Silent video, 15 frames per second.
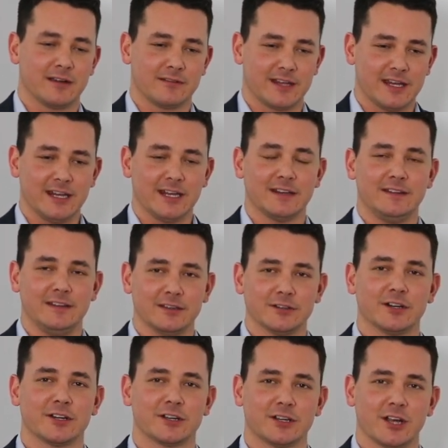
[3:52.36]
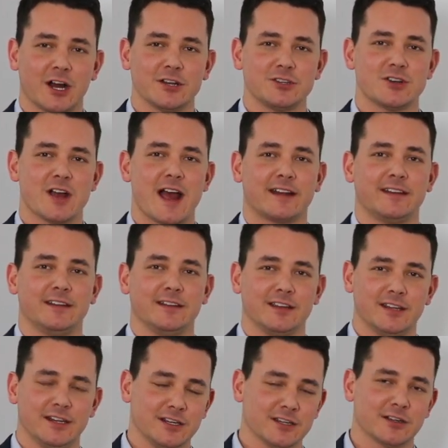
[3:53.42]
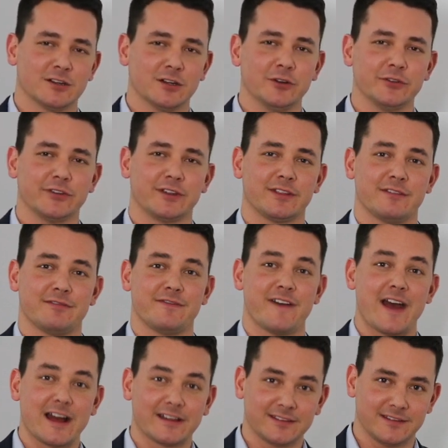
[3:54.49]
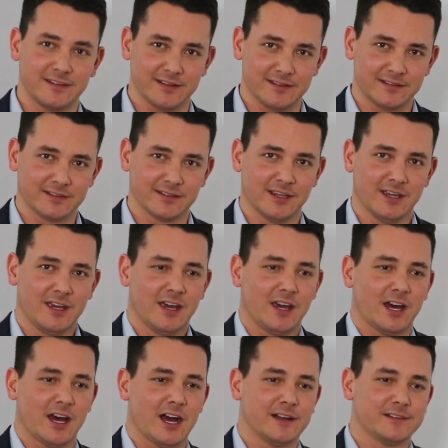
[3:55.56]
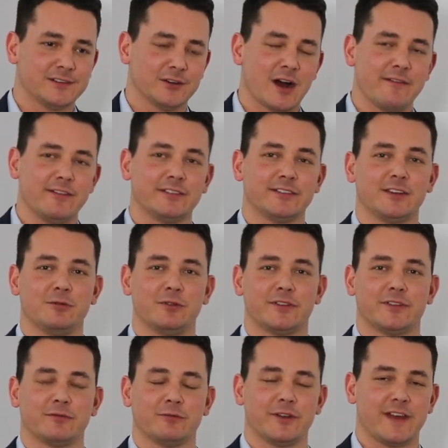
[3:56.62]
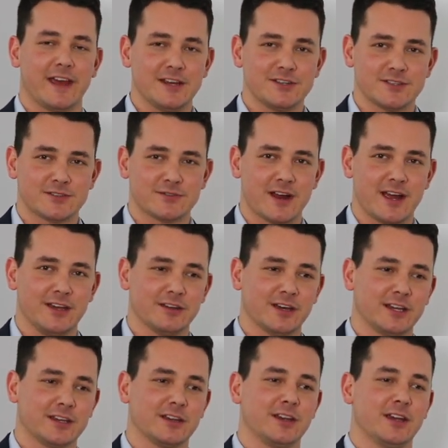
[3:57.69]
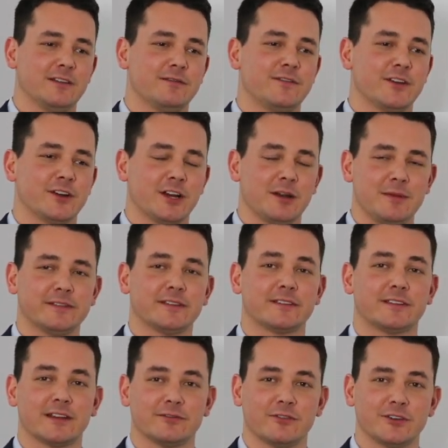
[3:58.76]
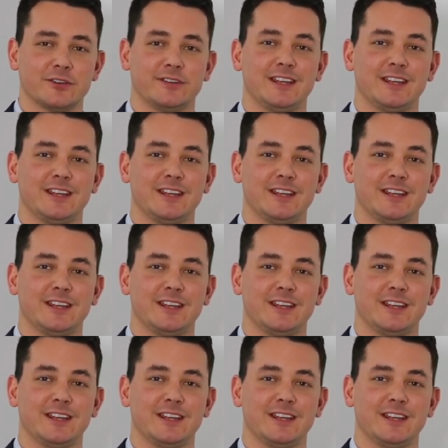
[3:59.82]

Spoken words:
getting a deal under contract and getting to closing the fastest. So obviously with agents, right, like if they're going to be successful on your